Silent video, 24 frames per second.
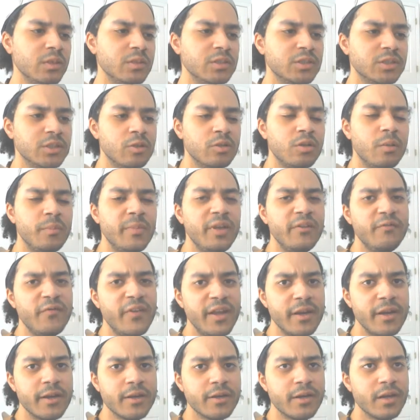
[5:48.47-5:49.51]
So to be
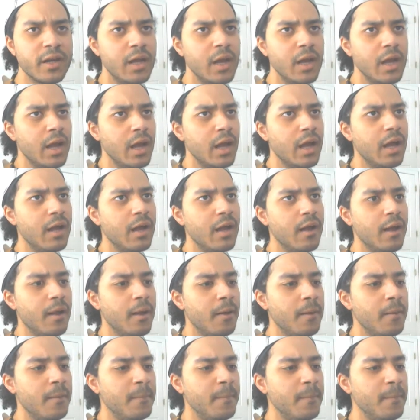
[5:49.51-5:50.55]
fair,
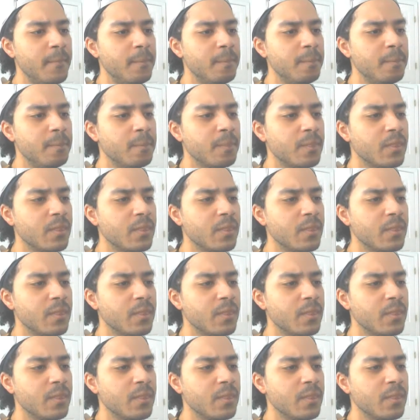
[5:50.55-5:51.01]
possibly